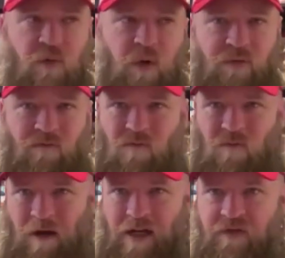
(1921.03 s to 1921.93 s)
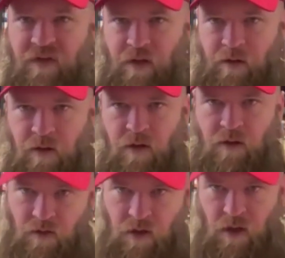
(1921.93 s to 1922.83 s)
with Raven,
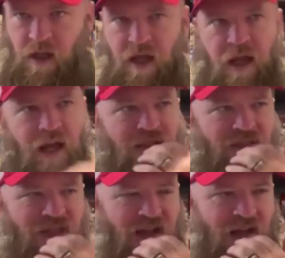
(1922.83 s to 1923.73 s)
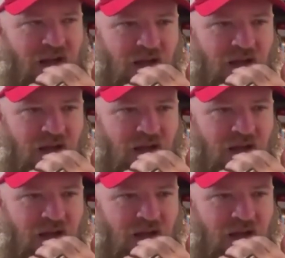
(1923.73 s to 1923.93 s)
and then